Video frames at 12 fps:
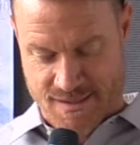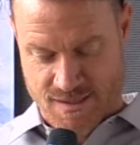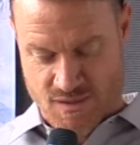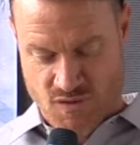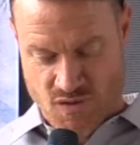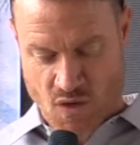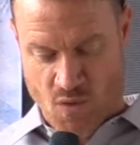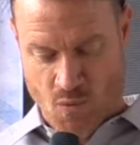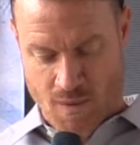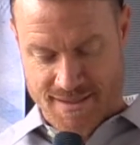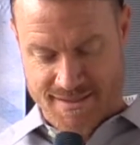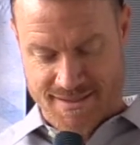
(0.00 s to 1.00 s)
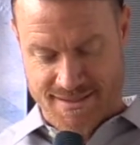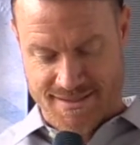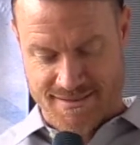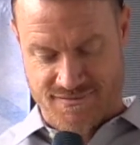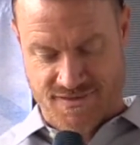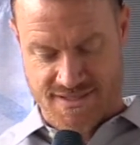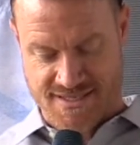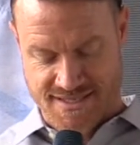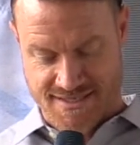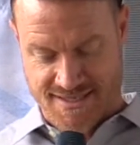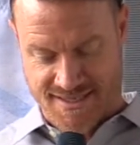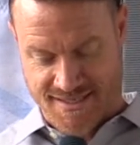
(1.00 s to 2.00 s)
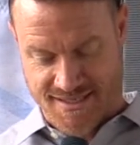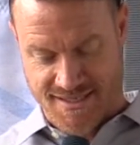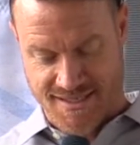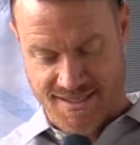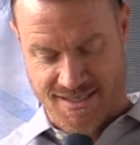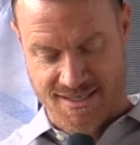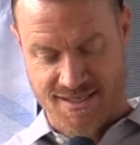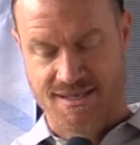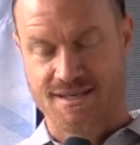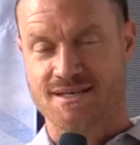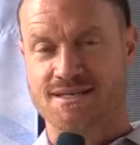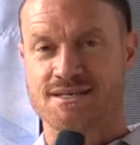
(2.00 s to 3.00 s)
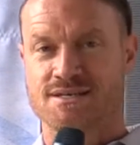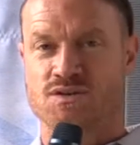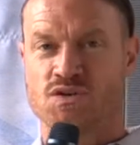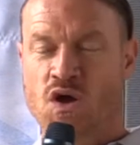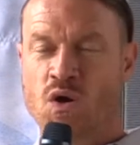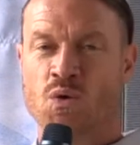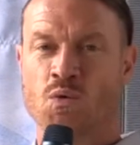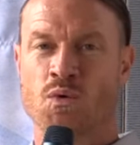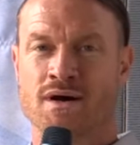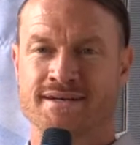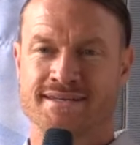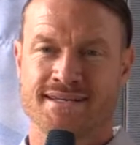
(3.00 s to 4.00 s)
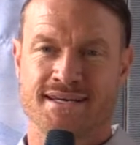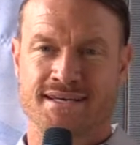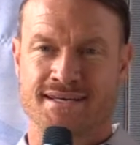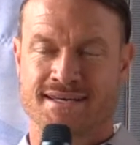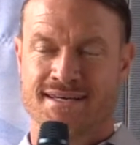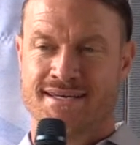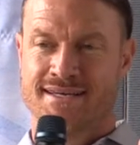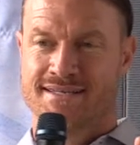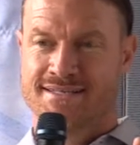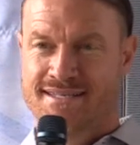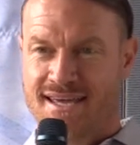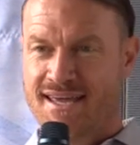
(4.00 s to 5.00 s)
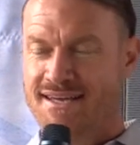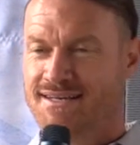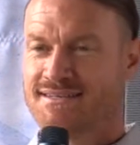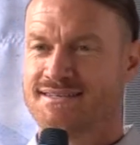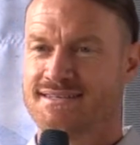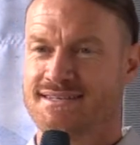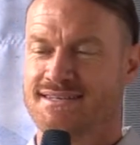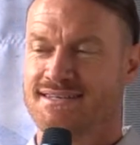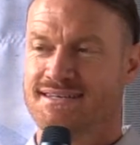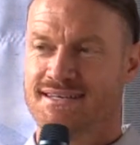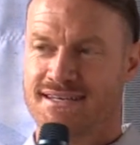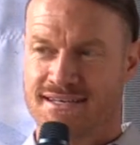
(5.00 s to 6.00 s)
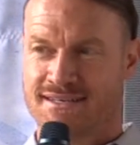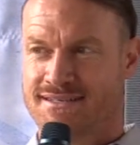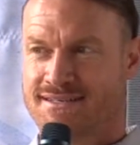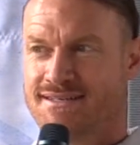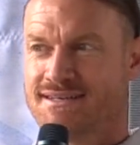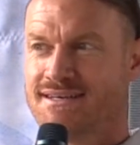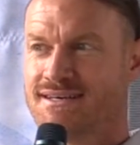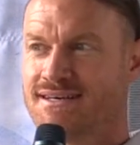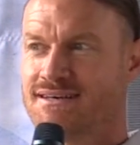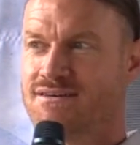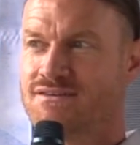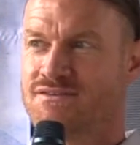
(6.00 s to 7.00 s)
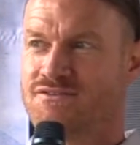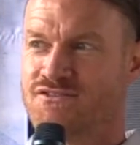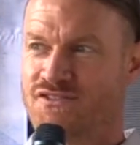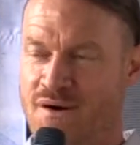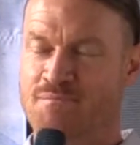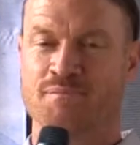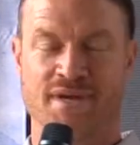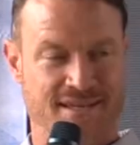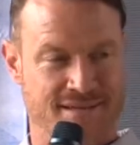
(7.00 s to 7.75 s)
No one," verse 18, "no one takes it from me."